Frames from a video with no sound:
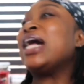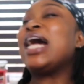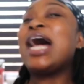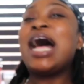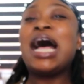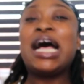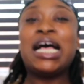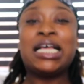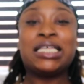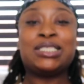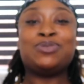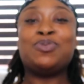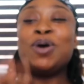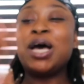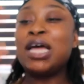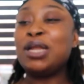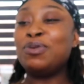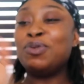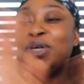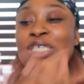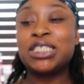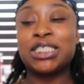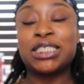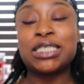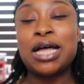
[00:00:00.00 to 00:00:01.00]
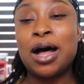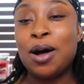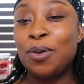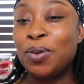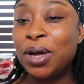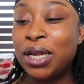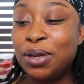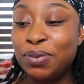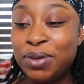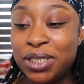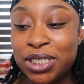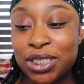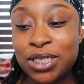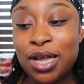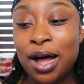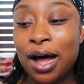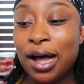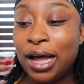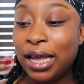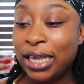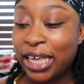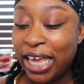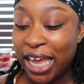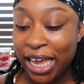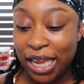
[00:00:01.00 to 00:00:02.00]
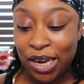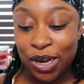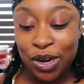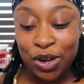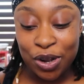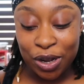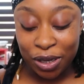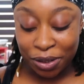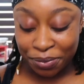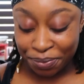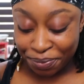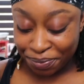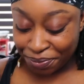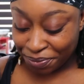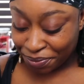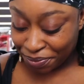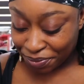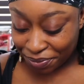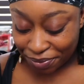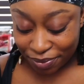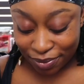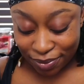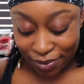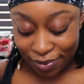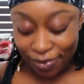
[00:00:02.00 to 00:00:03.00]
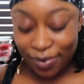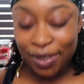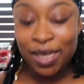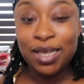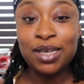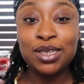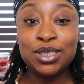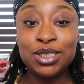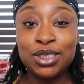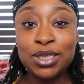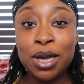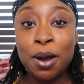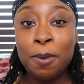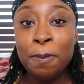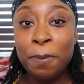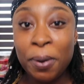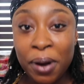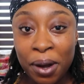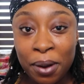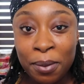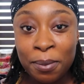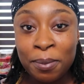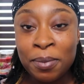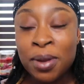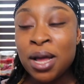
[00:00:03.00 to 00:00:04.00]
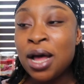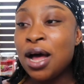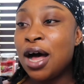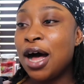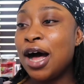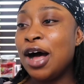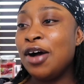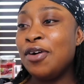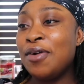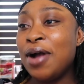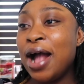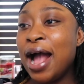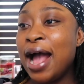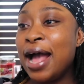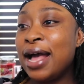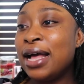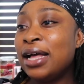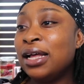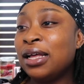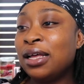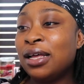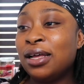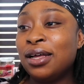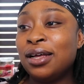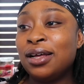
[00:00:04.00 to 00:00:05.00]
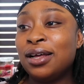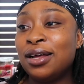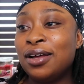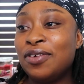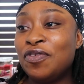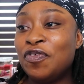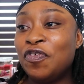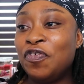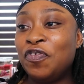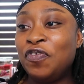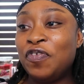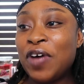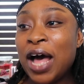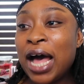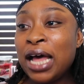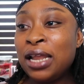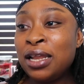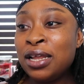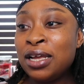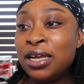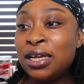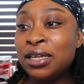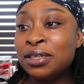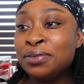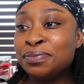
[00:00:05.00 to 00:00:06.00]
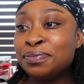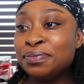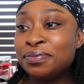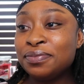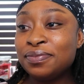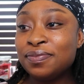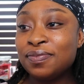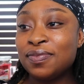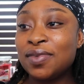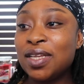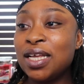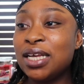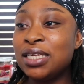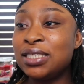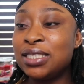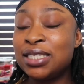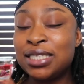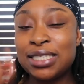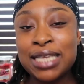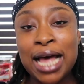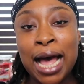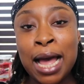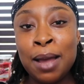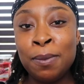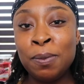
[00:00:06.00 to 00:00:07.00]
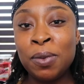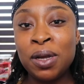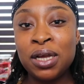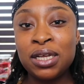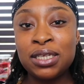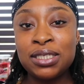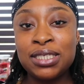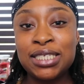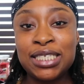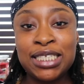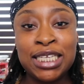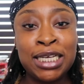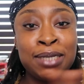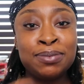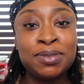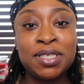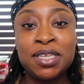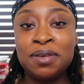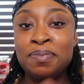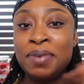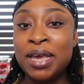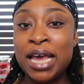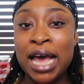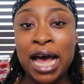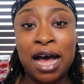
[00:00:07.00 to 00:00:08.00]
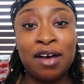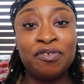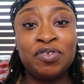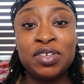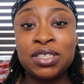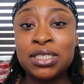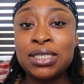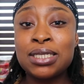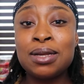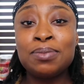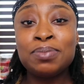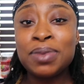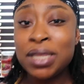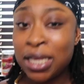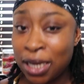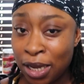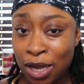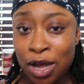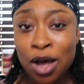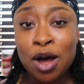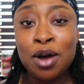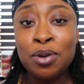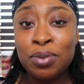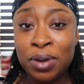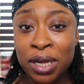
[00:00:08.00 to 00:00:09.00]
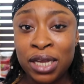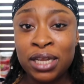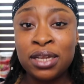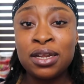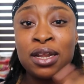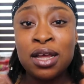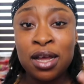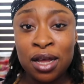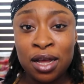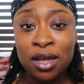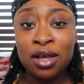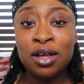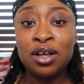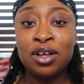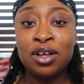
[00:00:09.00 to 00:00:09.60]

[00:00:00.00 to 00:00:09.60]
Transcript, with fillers: but guys, where do we start? Where do we start? Okay, look. So boom. All right. Falynn and Simon seem to be having something going